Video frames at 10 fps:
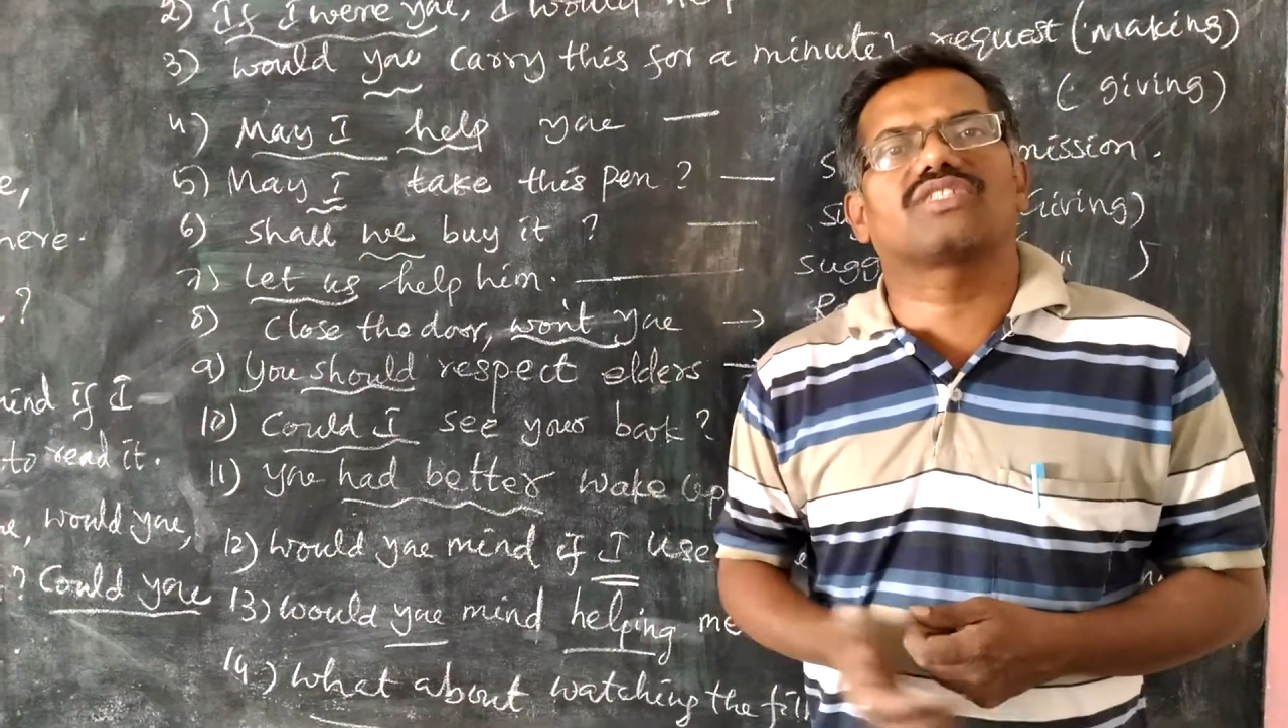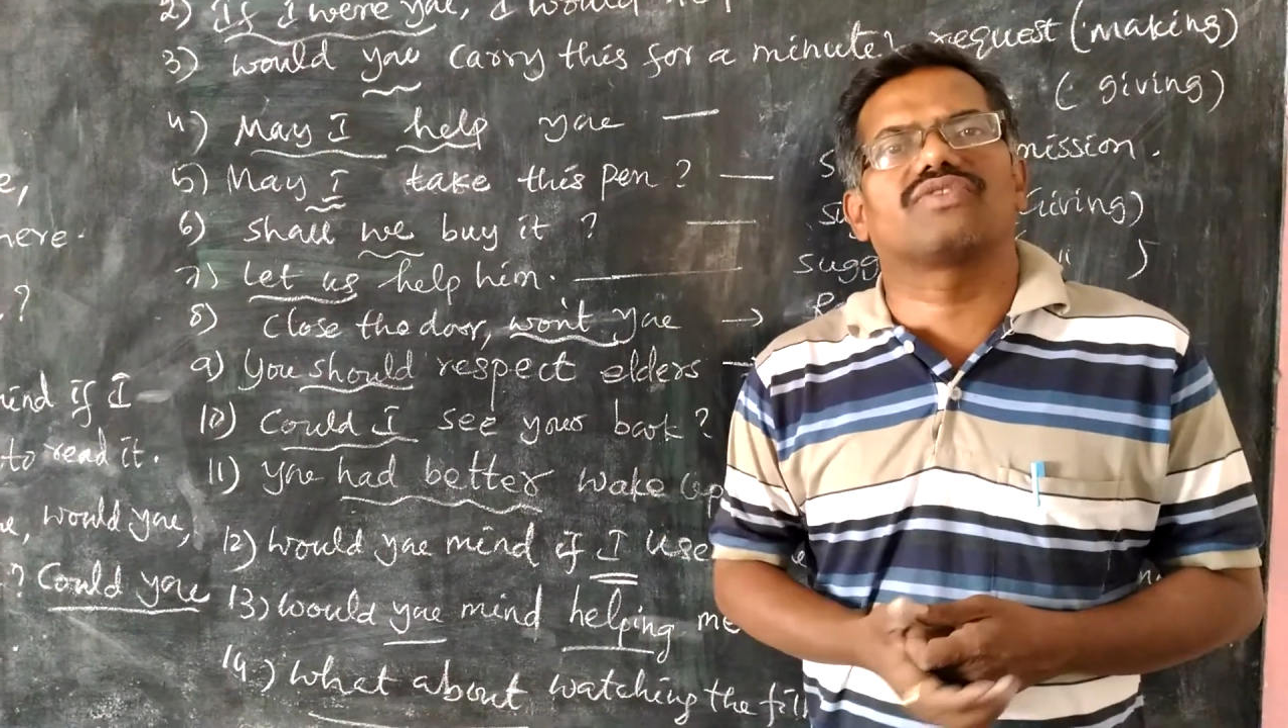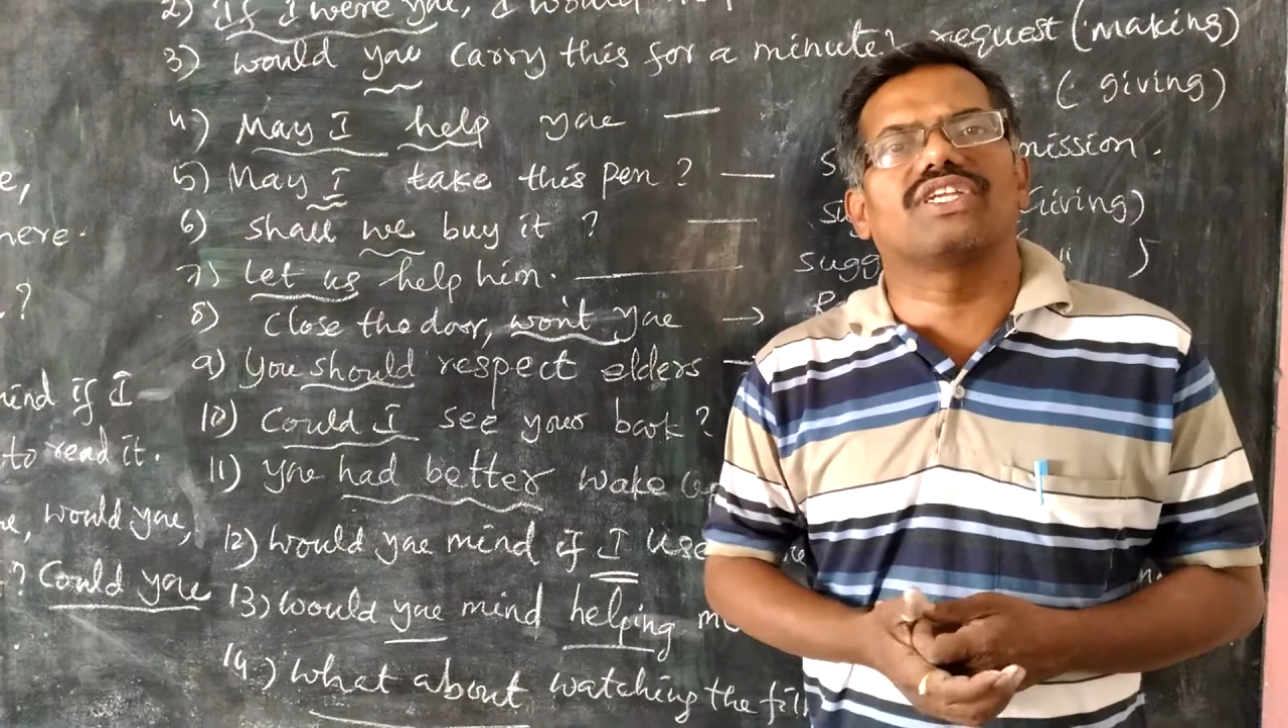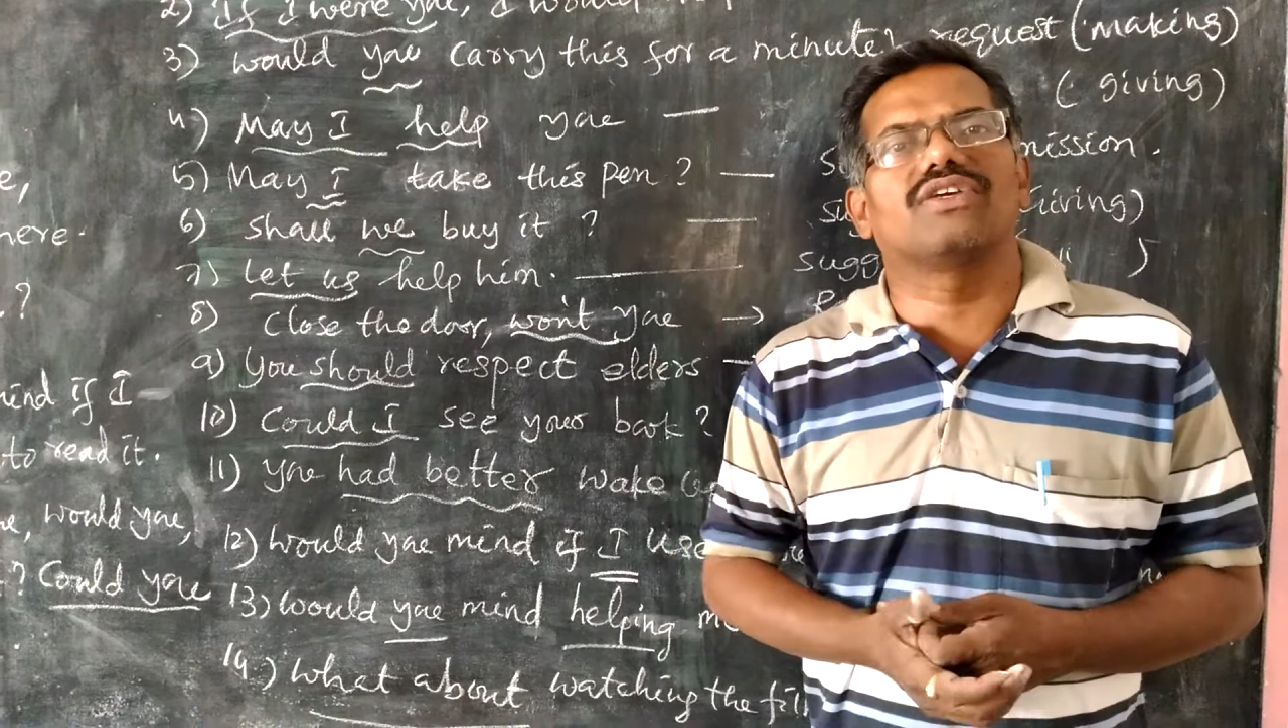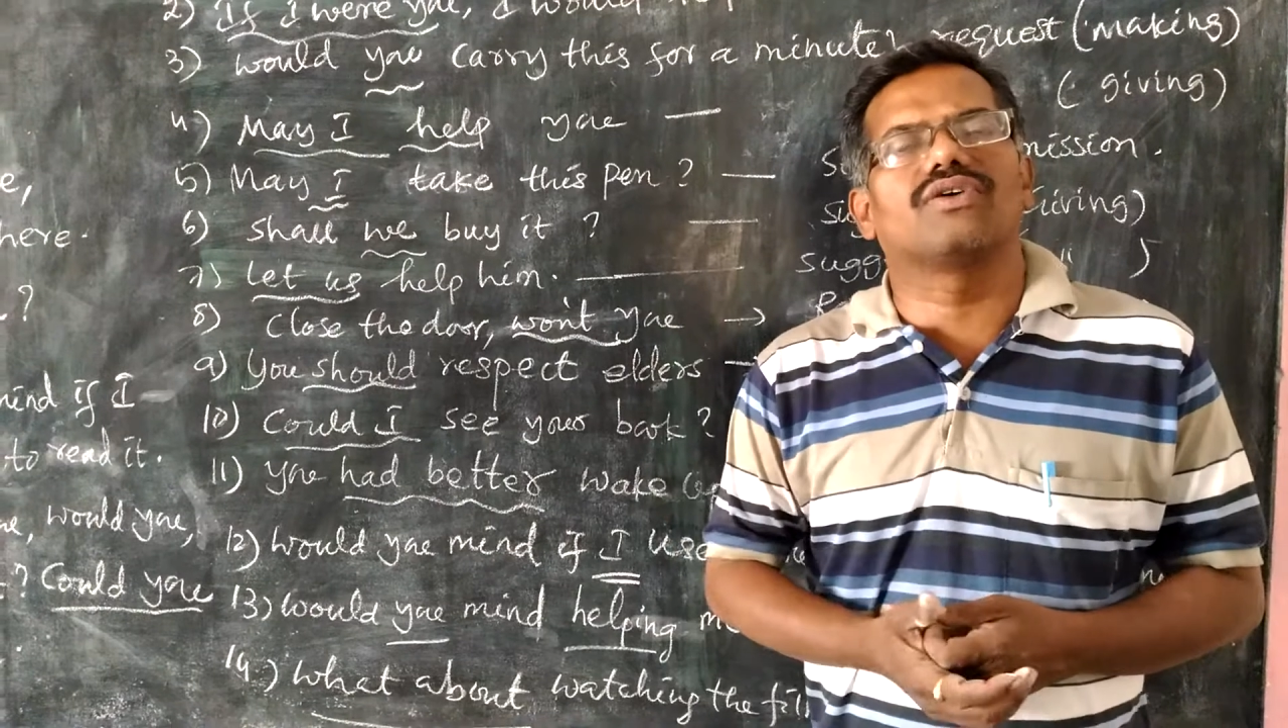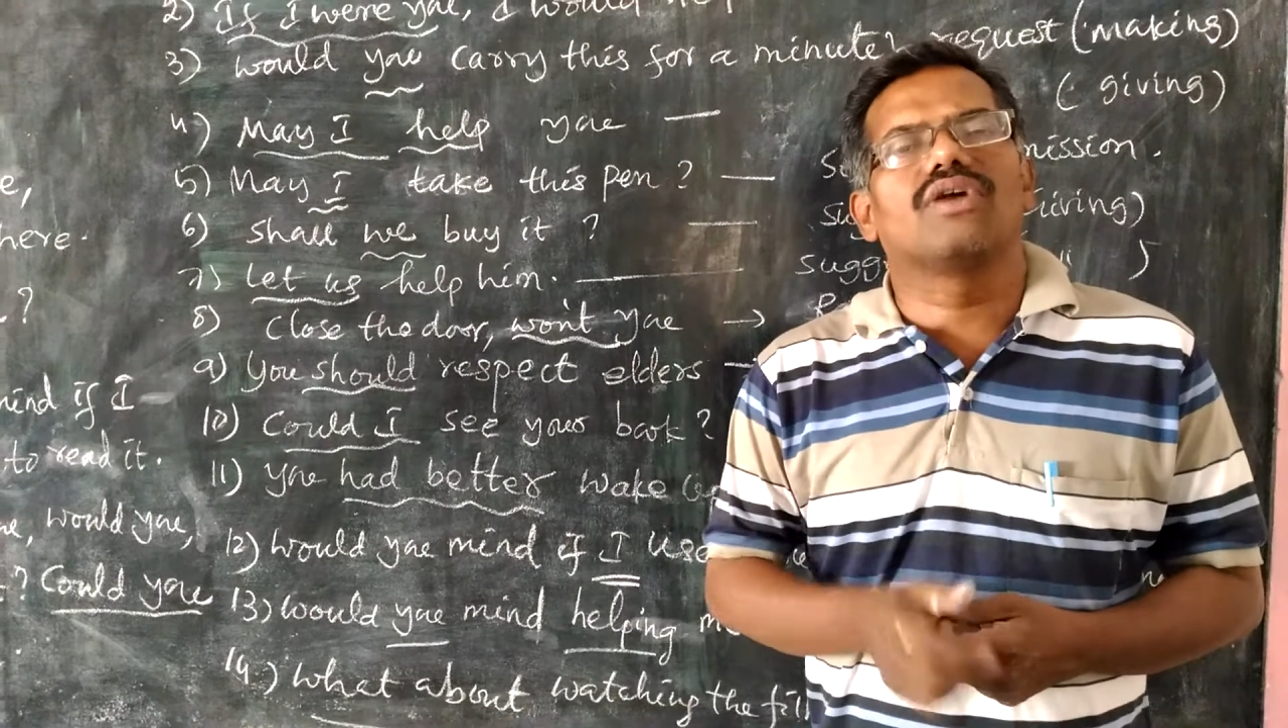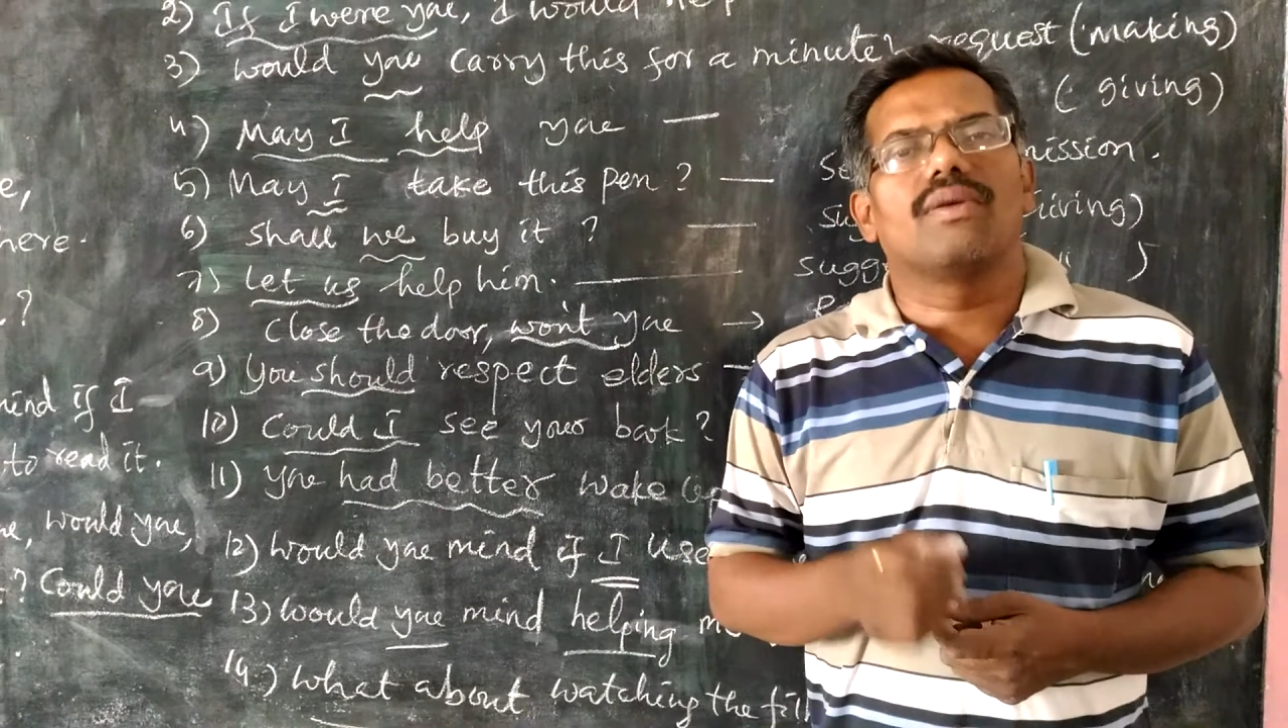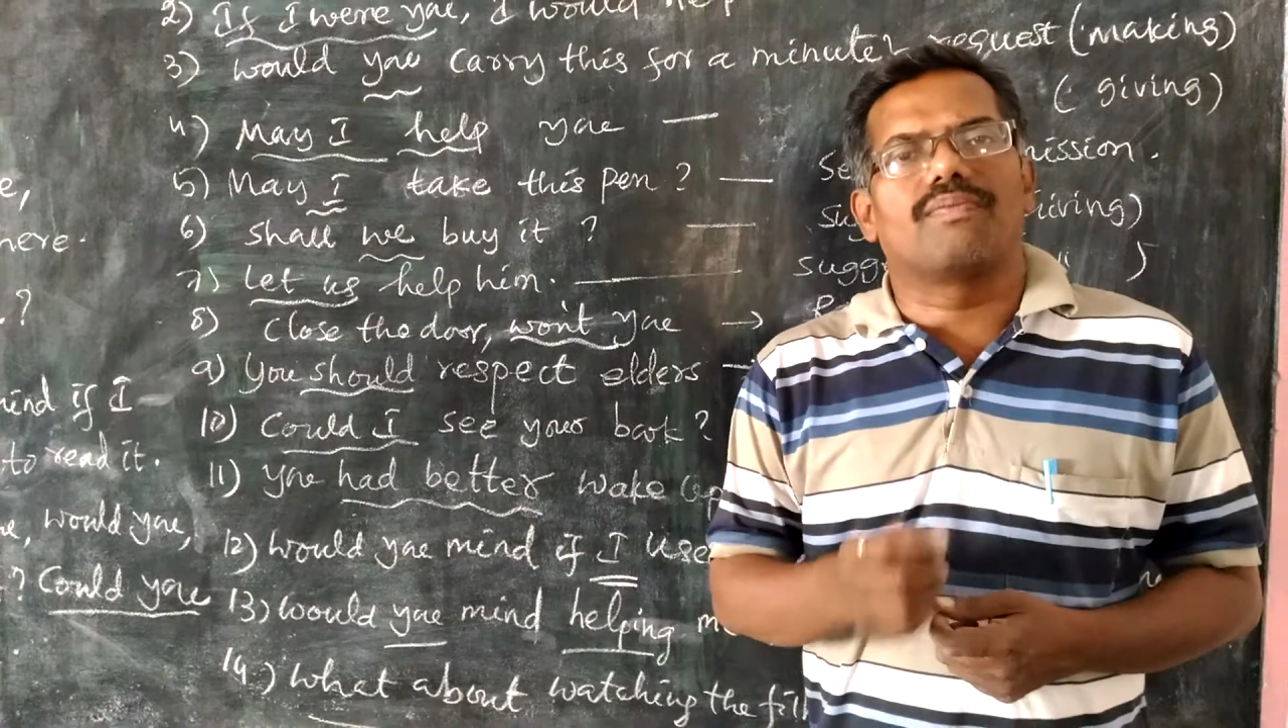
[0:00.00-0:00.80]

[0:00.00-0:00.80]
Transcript: video,